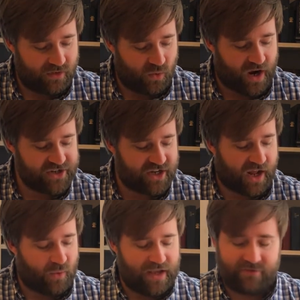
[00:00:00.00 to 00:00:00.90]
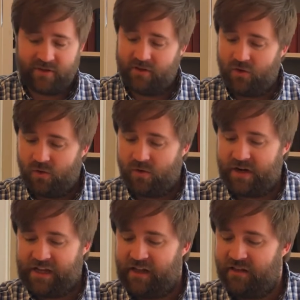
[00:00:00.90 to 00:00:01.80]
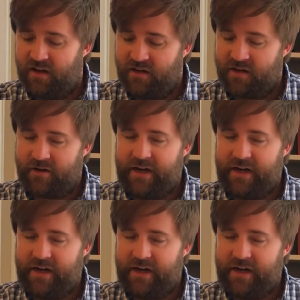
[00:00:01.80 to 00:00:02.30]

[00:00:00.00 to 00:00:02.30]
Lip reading: Why should I wait for the Lord any longer?"